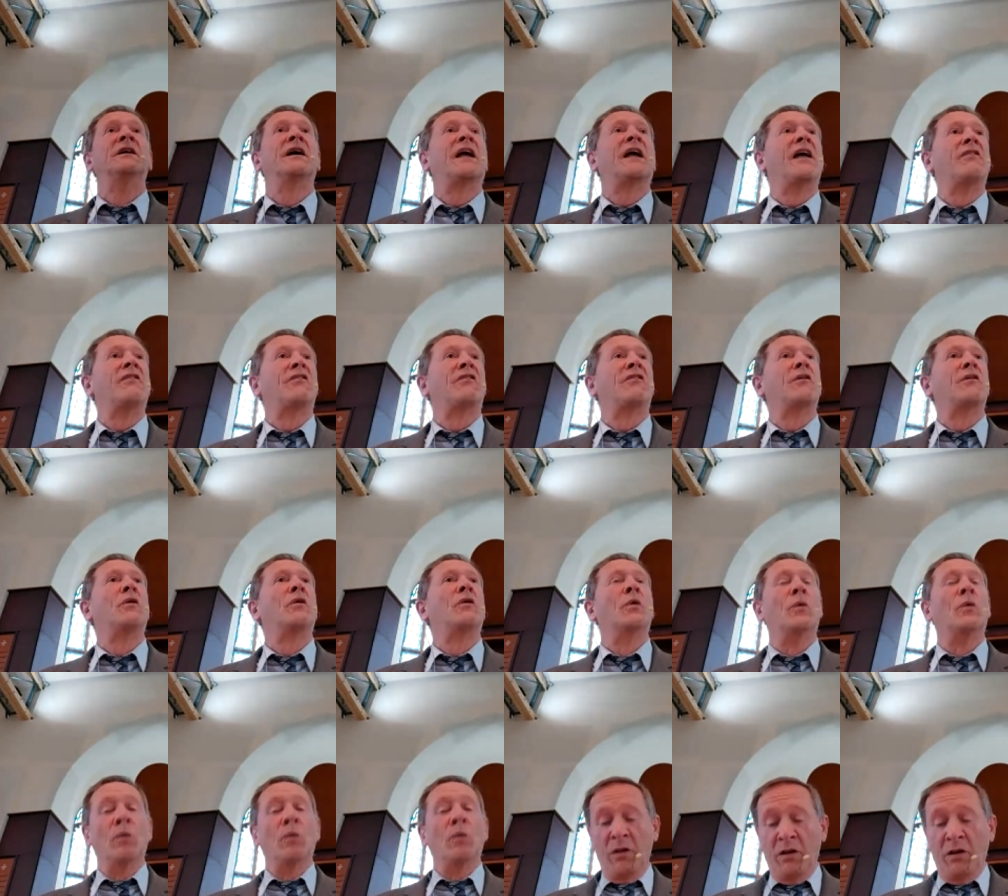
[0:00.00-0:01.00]
against
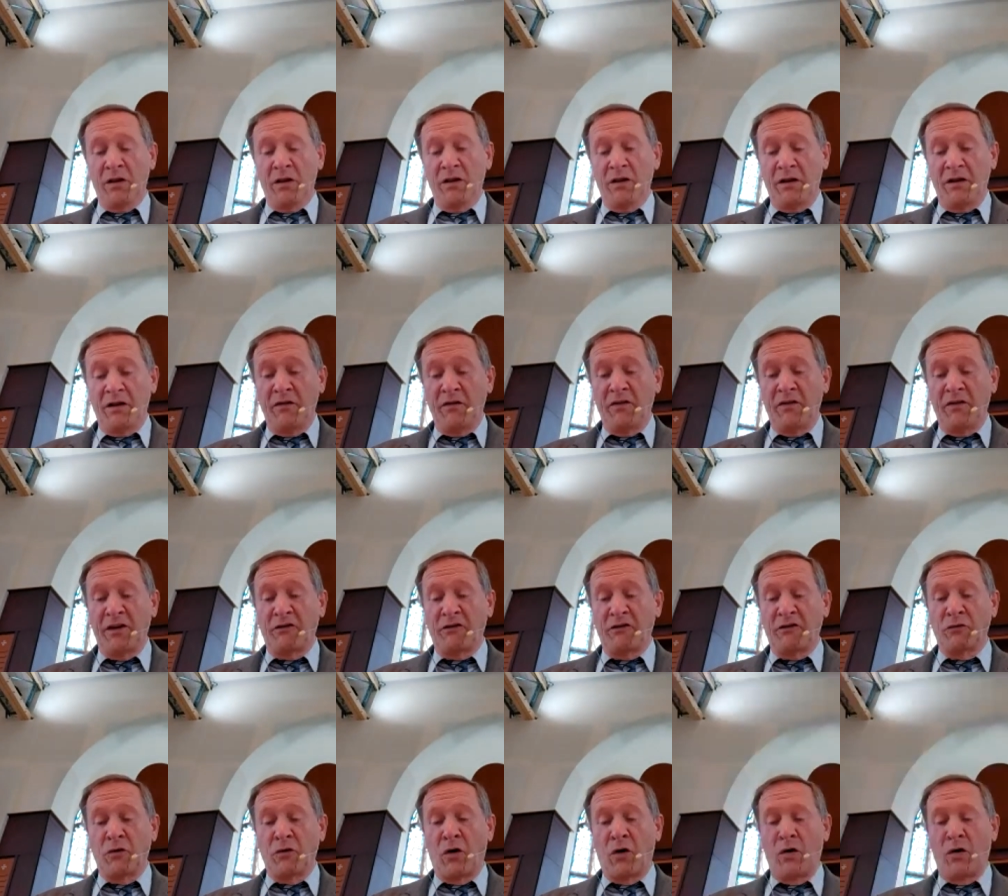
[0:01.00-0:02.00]
all that is
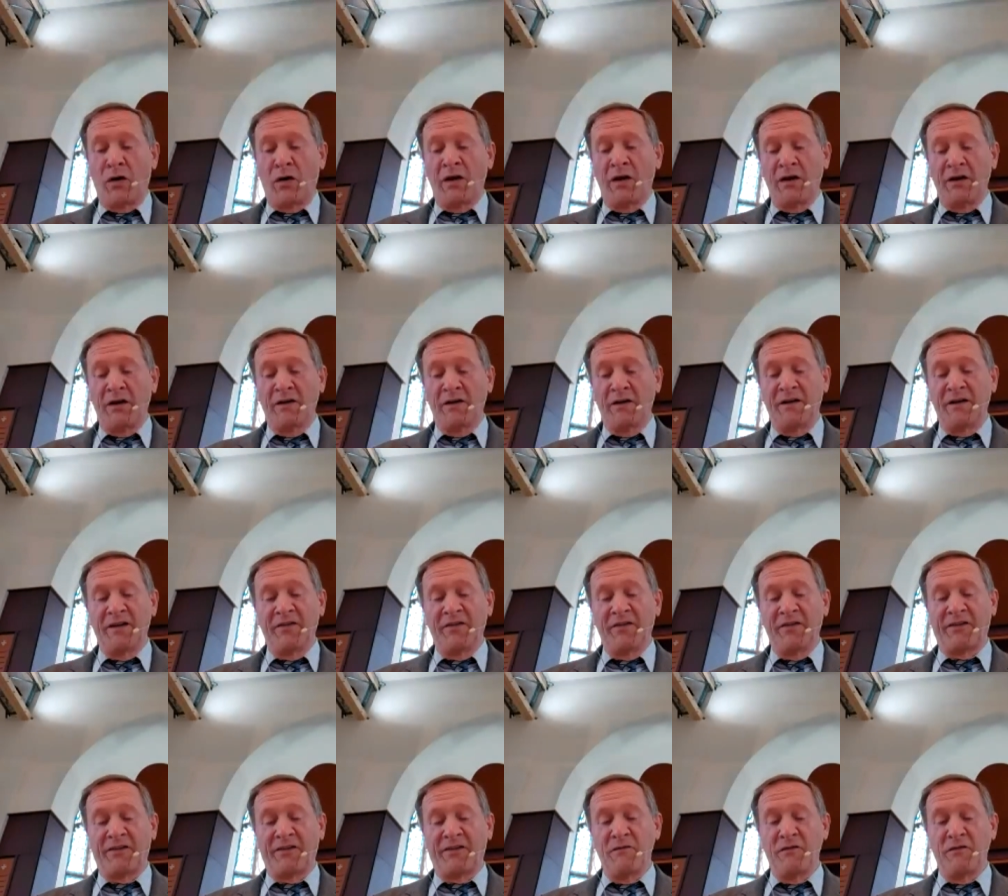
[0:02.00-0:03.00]
wrong and
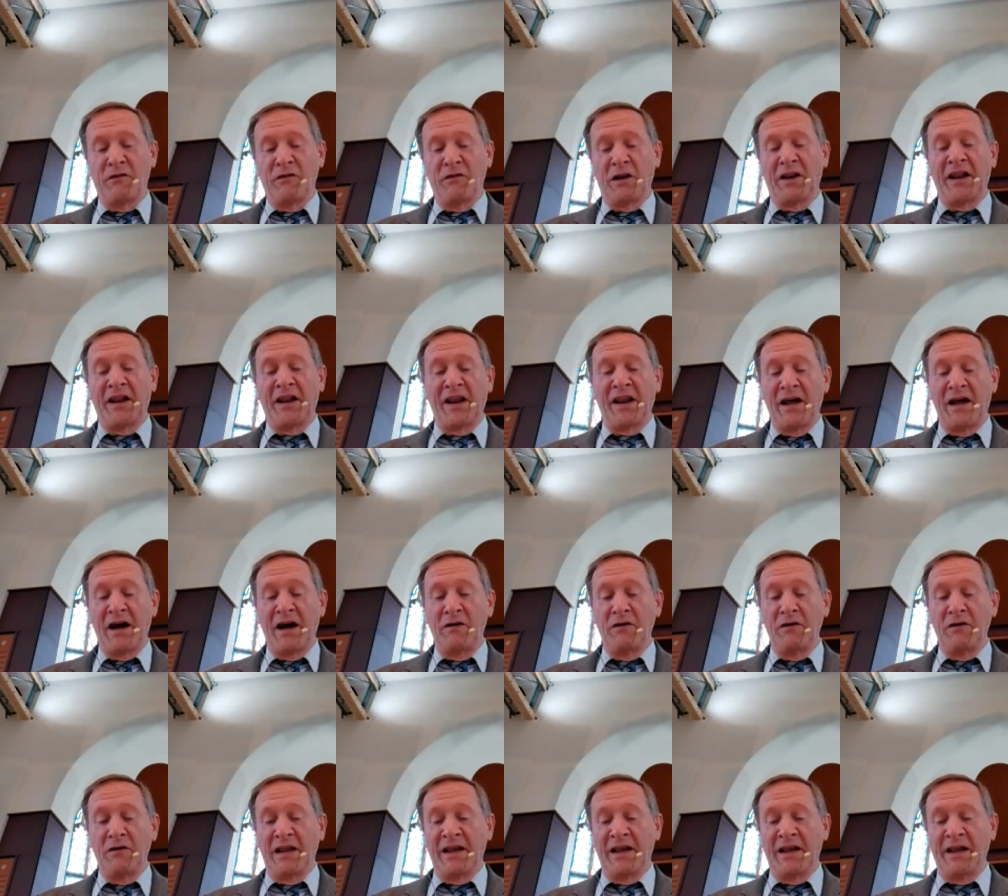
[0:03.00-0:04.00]
sinful and
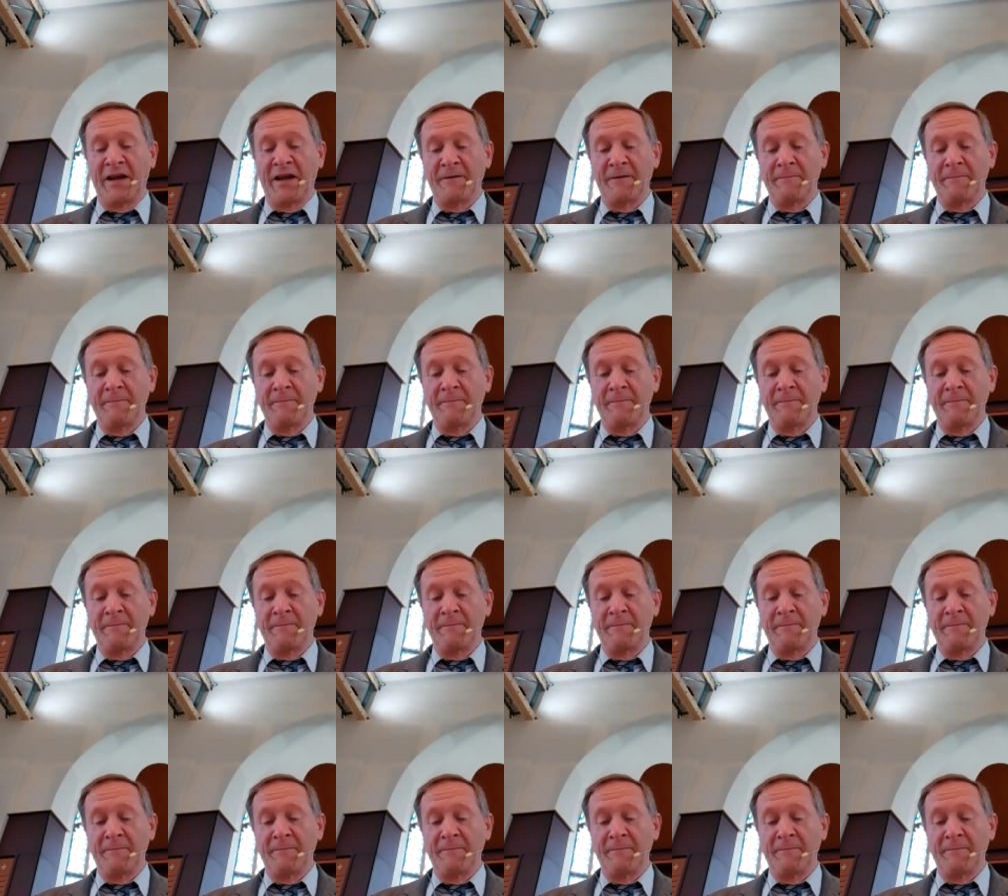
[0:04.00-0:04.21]
unholy.